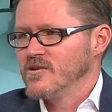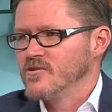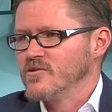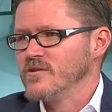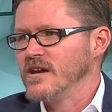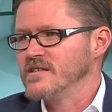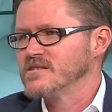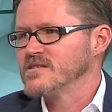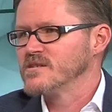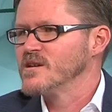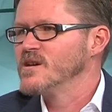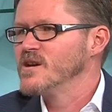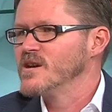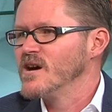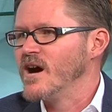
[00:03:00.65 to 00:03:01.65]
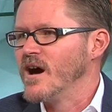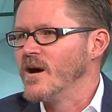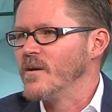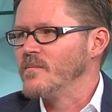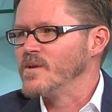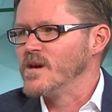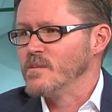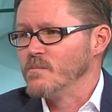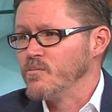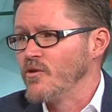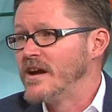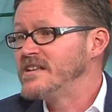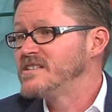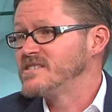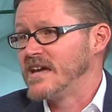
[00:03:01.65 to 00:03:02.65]
it creates, it
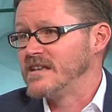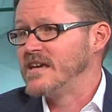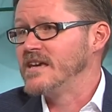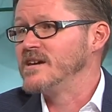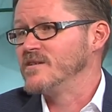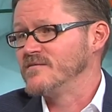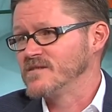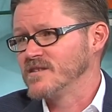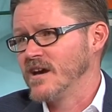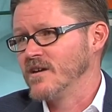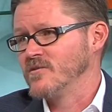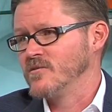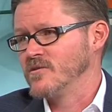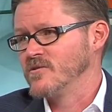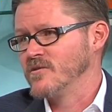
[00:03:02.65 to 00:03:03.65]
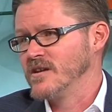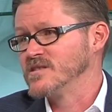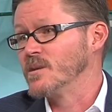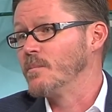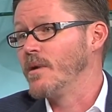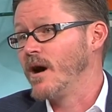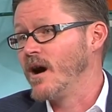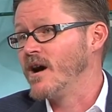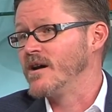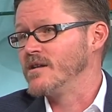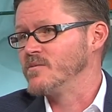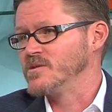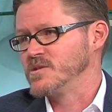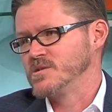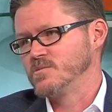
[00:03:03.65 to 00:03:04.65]
breaks that negative cycle and creates a
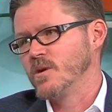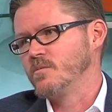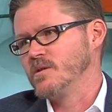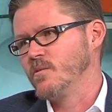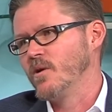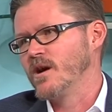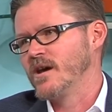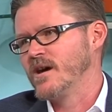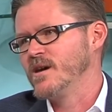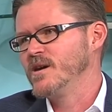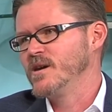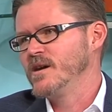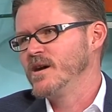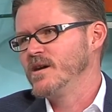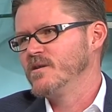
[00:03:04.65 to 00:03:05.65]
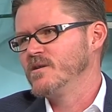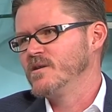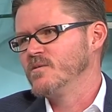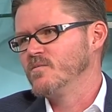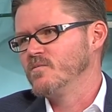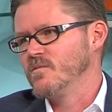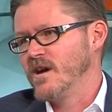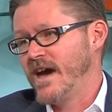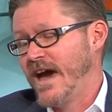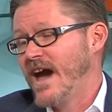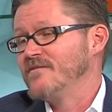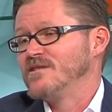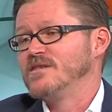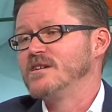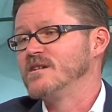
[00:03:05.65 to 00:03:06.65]
bond, which is what we want to
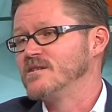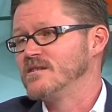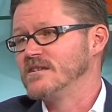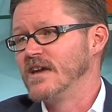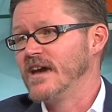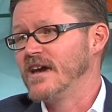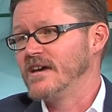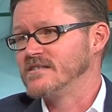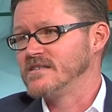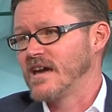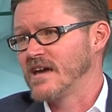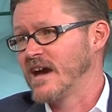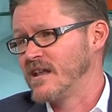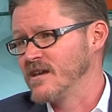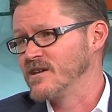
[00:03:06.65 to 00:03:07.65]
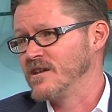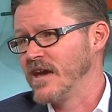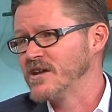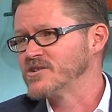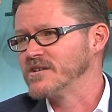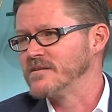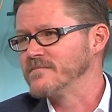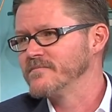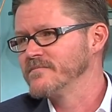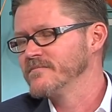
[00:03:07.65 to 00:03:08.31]
have at the end of the day, is that kind of connection.